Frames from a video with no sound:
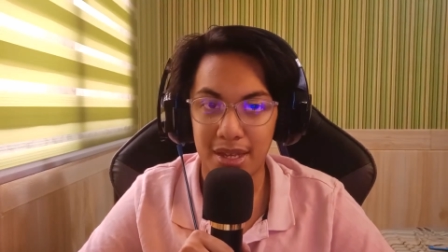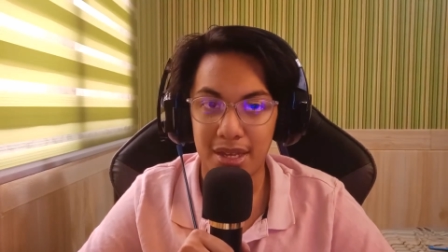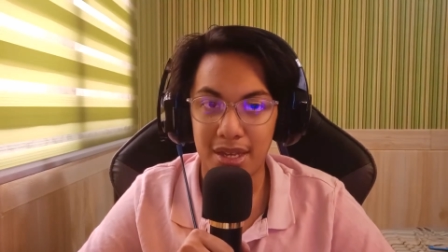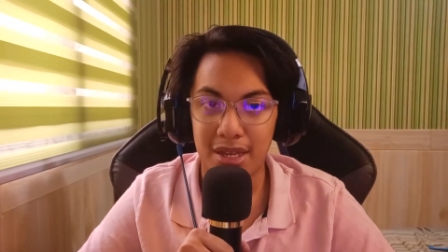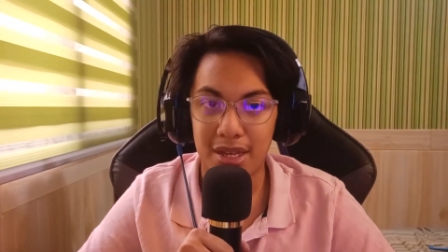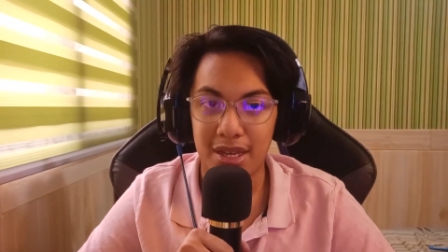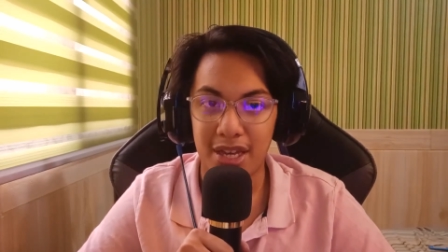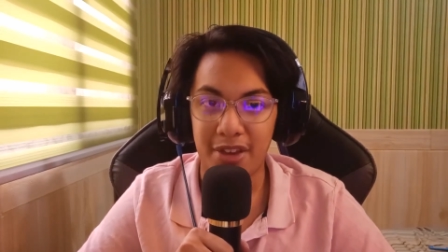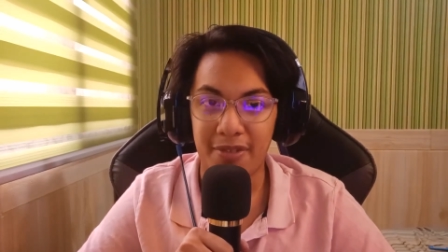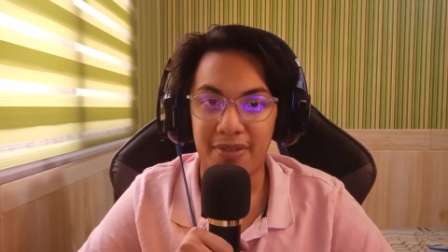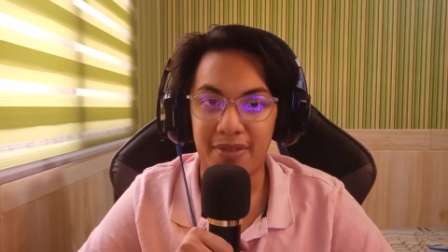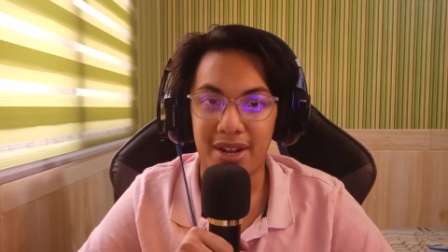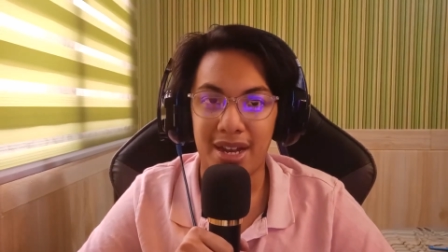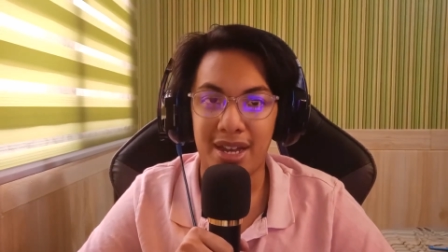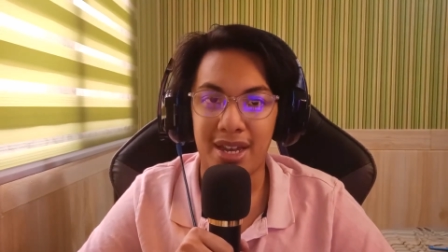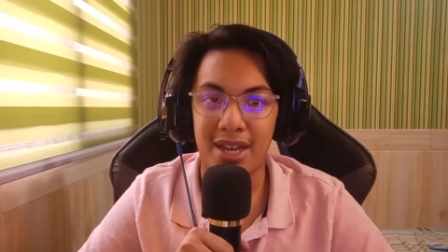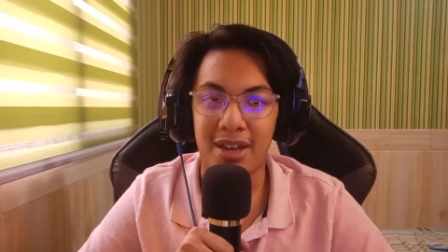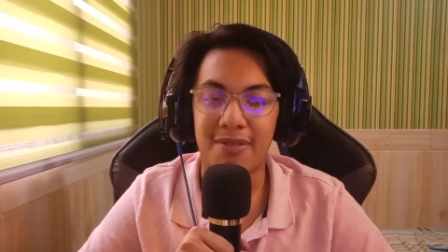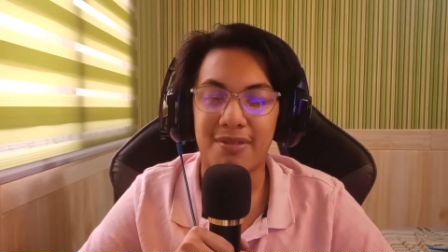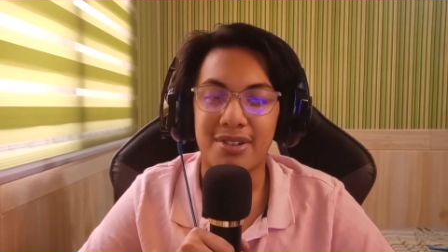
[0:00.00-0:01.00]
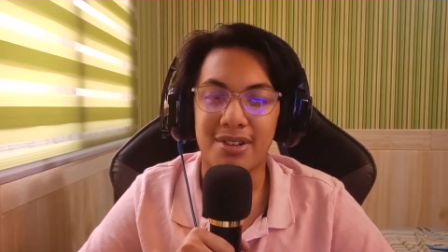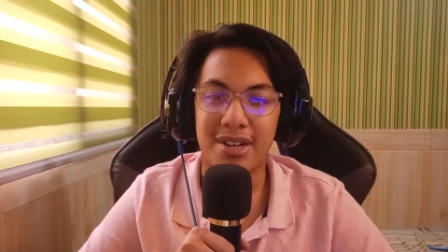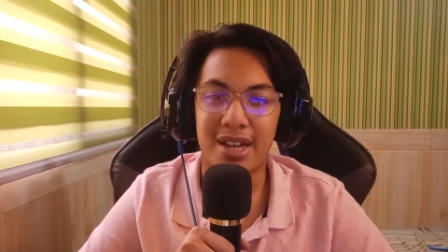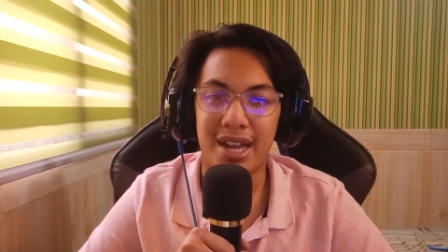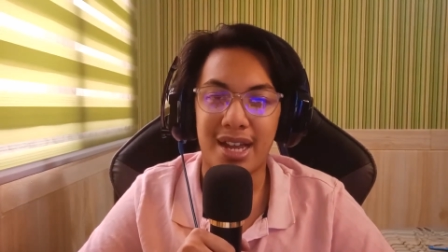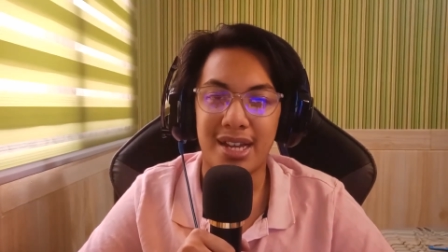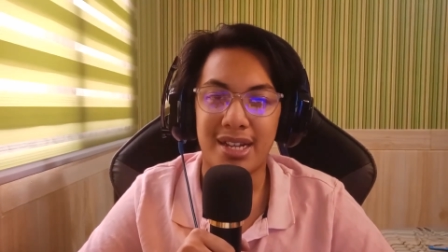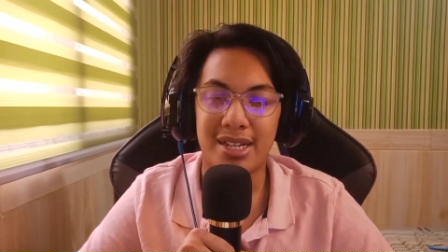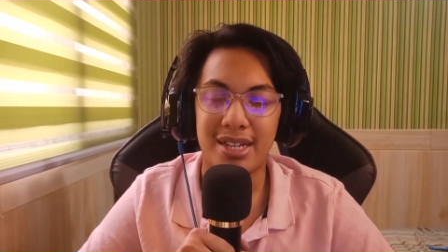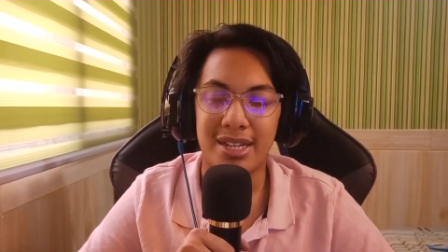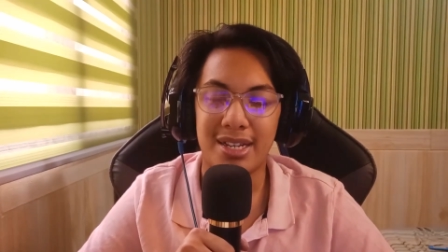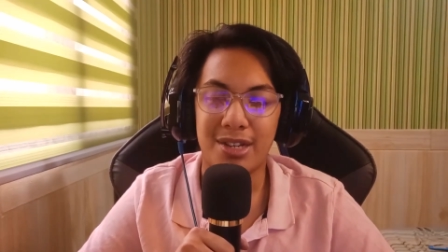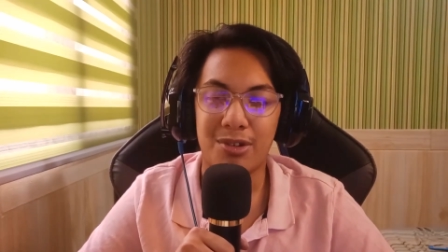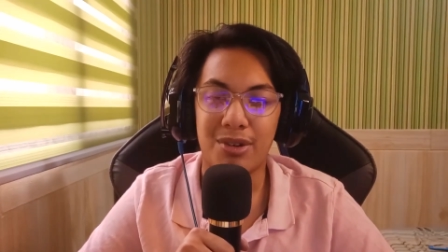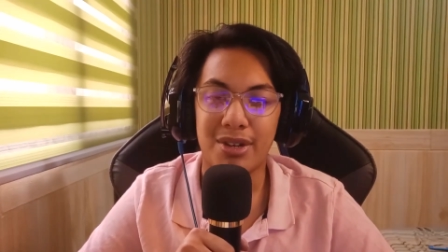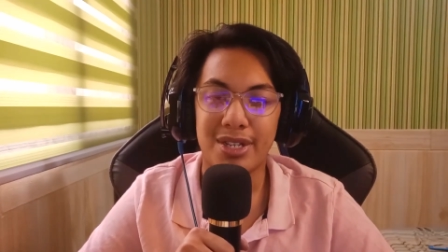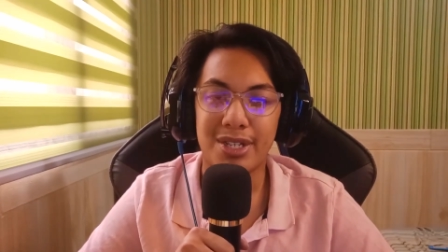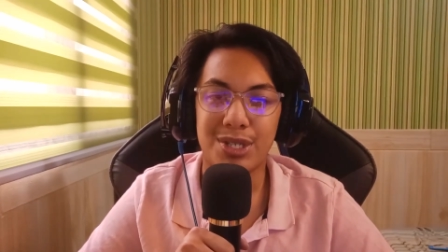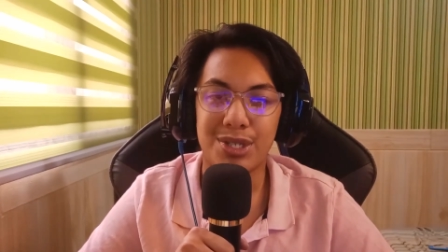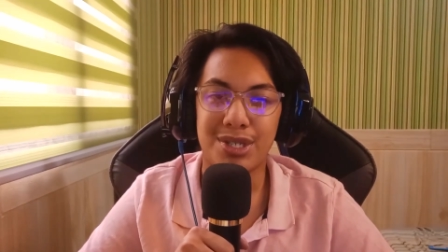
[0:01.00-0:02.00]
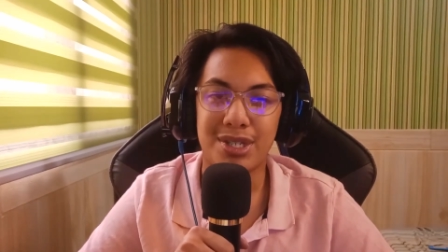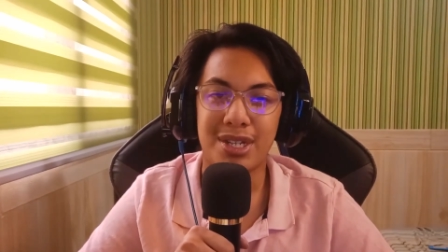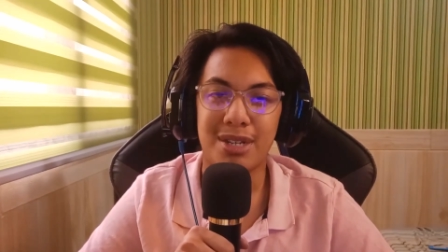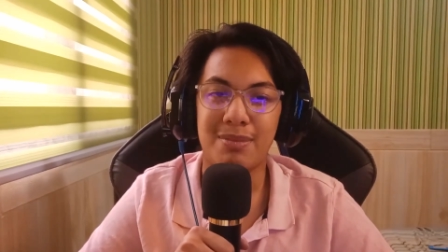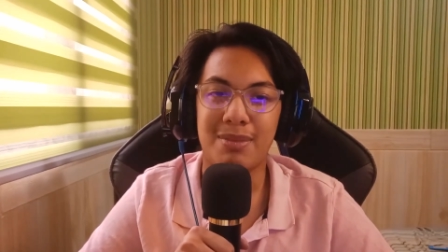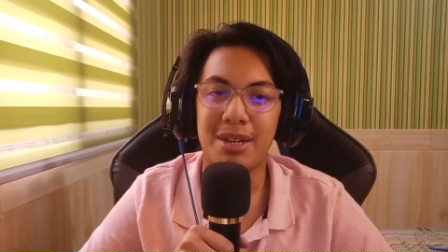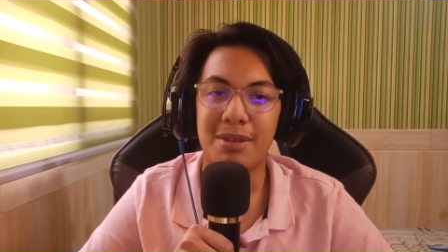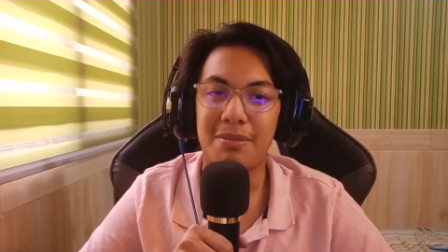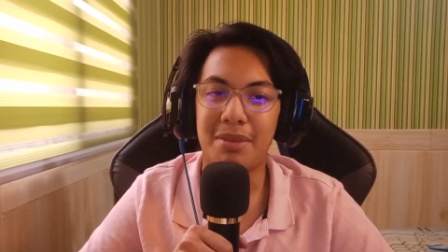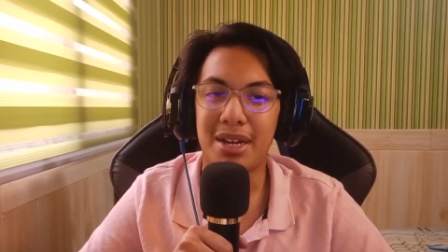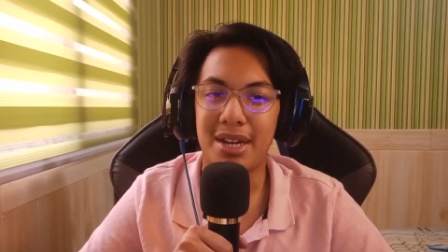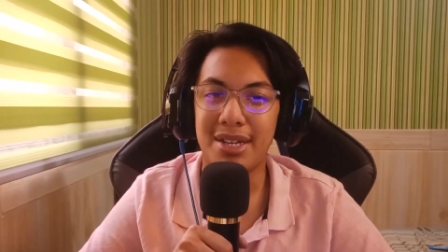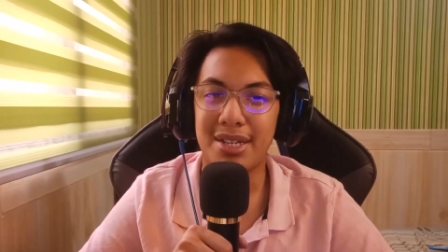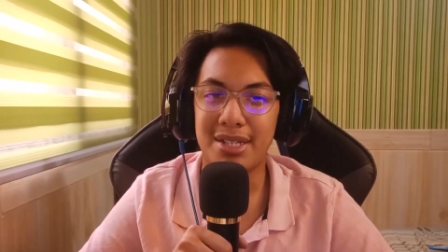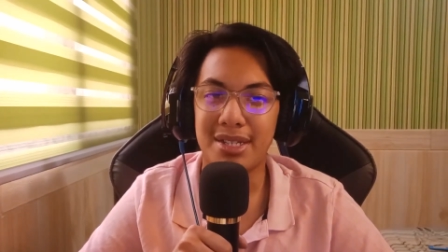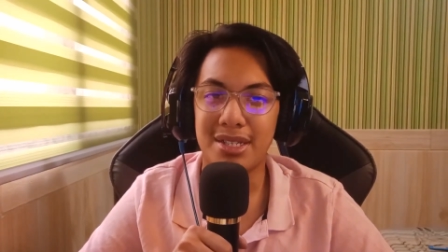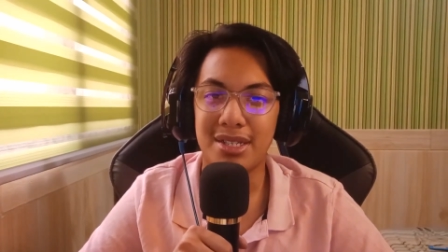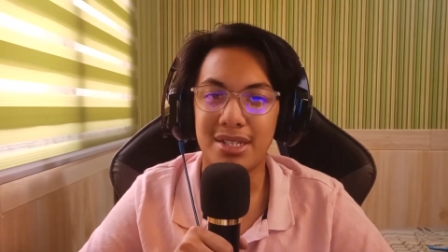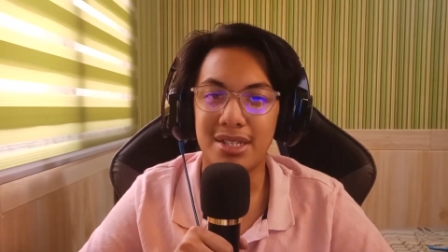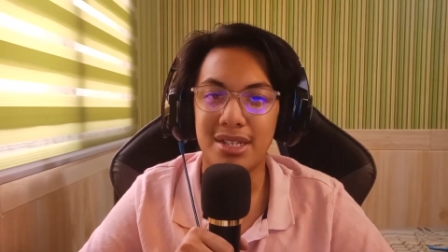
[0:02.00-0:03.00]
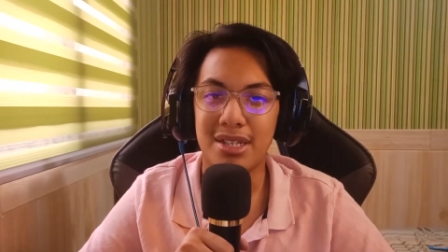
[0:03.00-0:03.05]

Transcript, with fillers: If I ever had a question in my mind,